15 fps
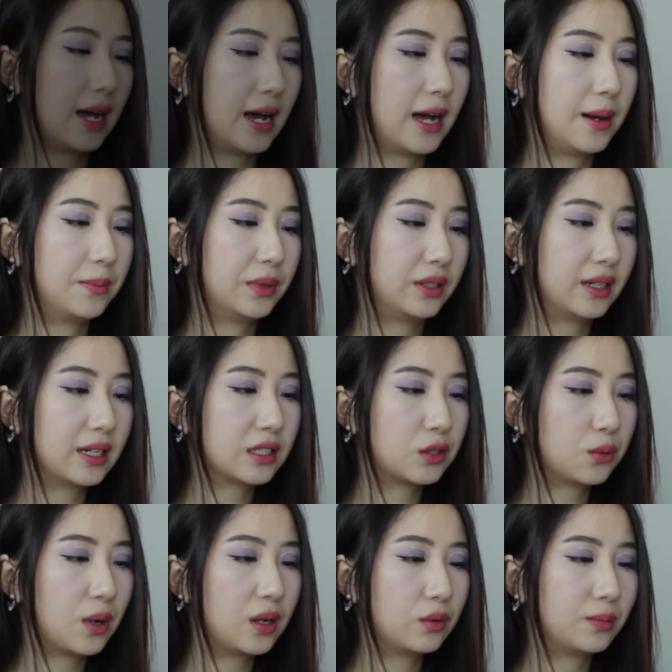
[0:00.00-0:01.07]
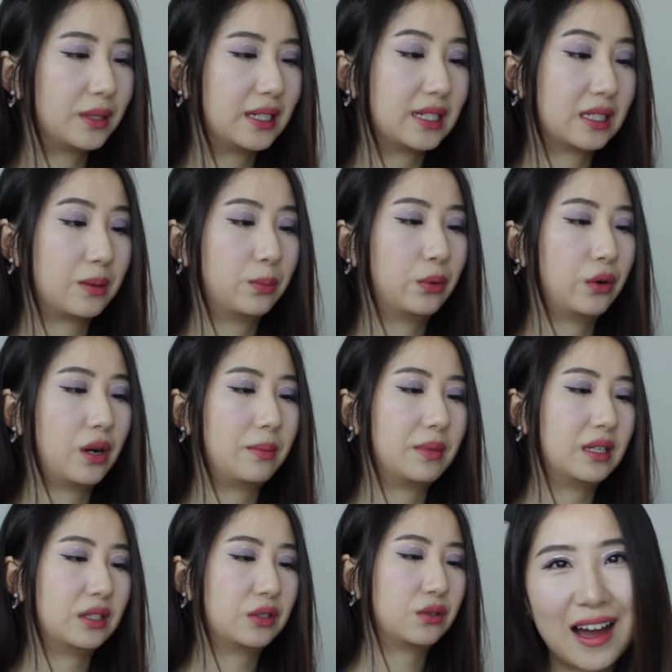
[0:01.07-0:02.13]
The next one will be
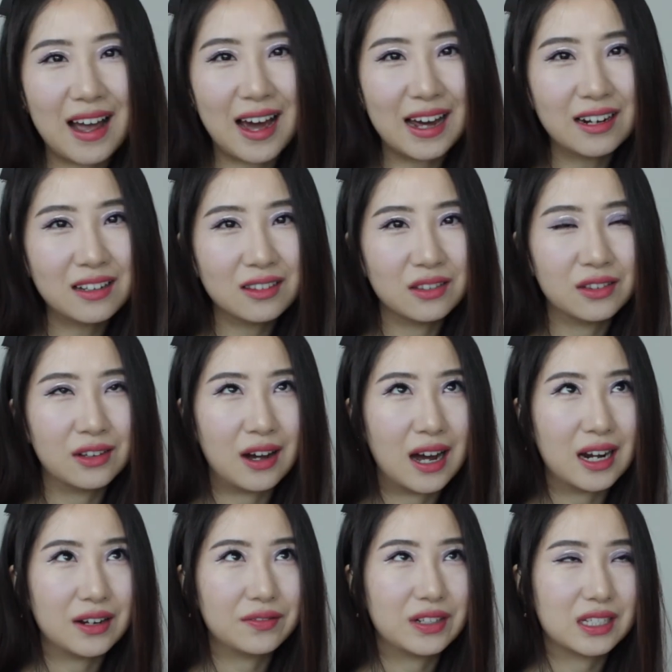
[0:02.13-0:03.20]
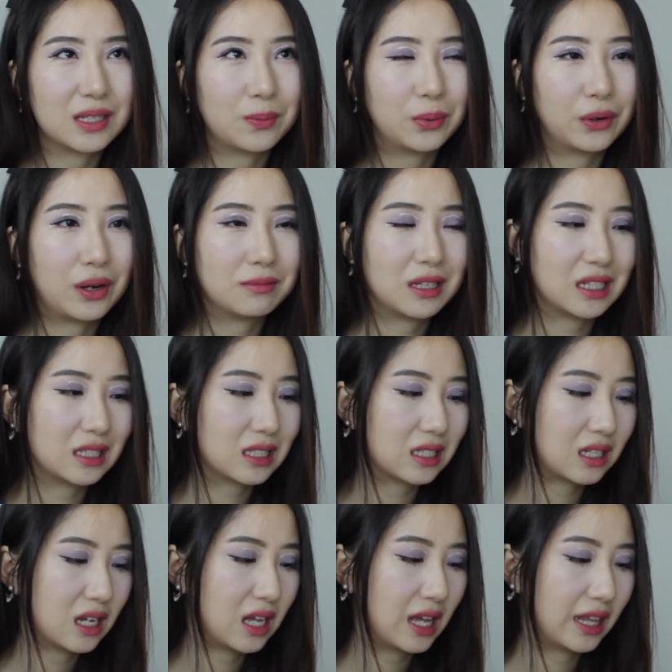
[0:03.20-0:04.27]
Disappointment. So I had a lot of disappointments
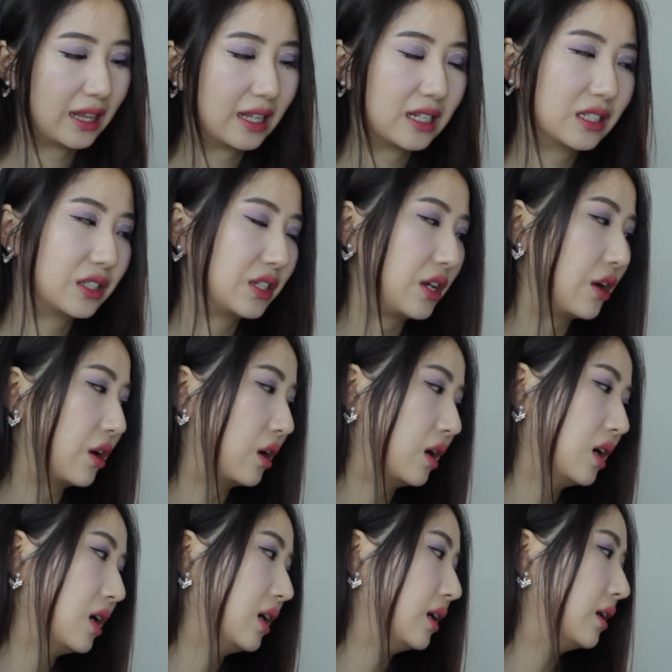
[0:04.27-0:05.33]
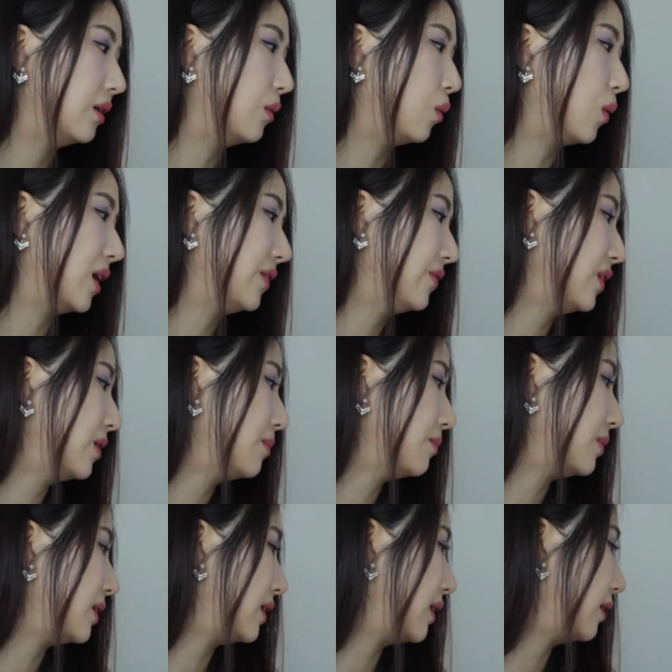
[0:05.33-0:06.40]
this year. One of them
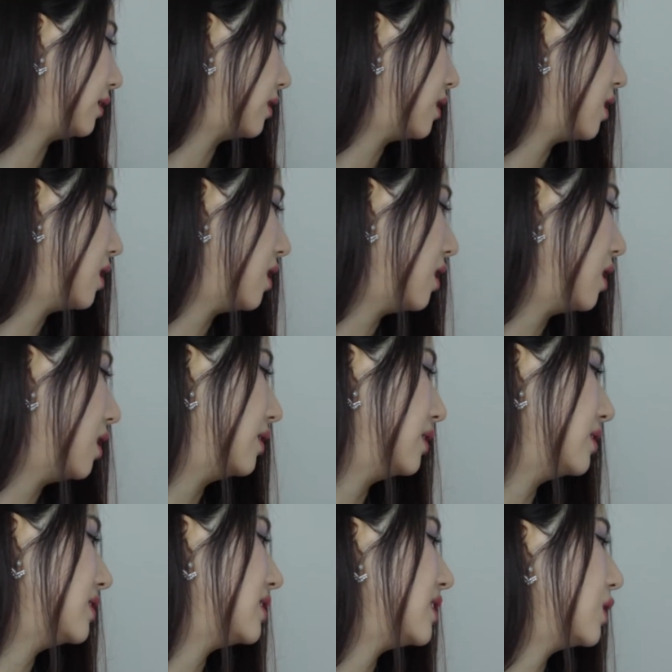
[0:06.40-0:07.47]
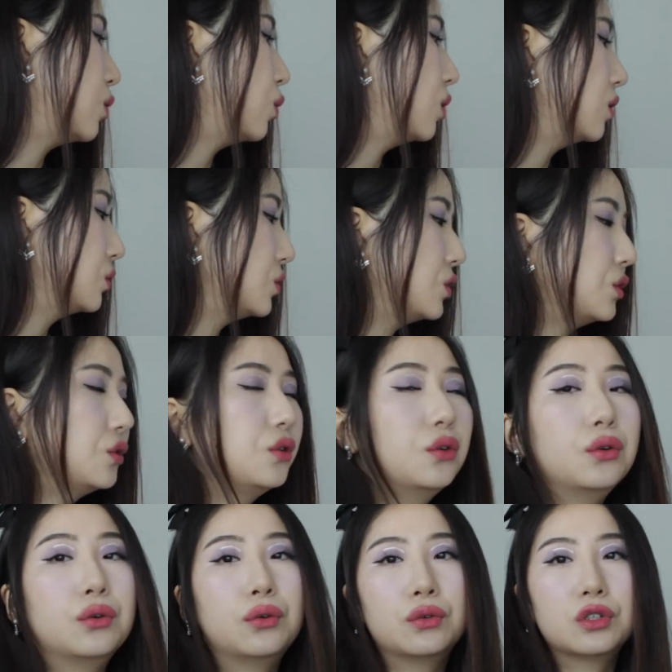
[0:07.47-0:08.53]
being the sequel
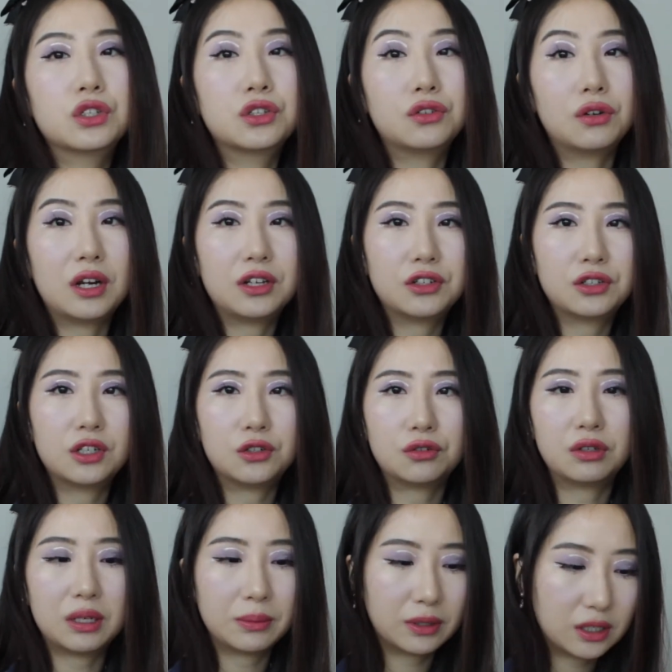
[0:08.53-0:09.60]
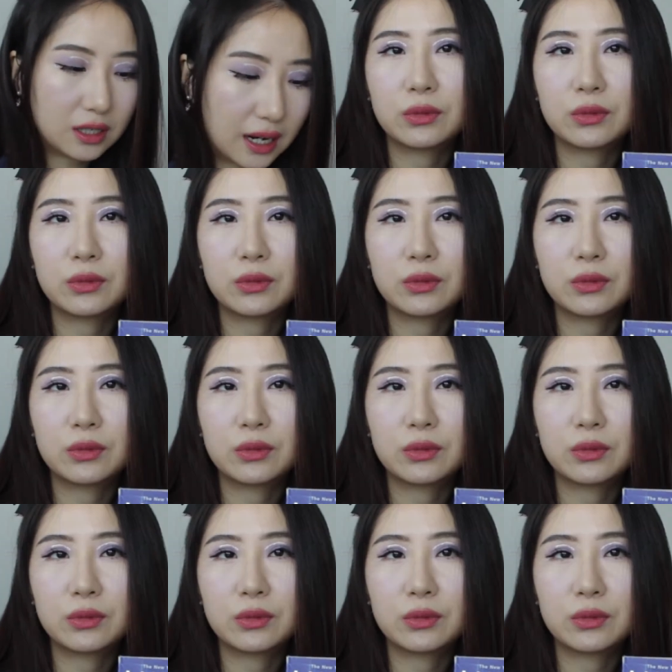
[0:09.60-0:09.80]
to Strange the Dreamer.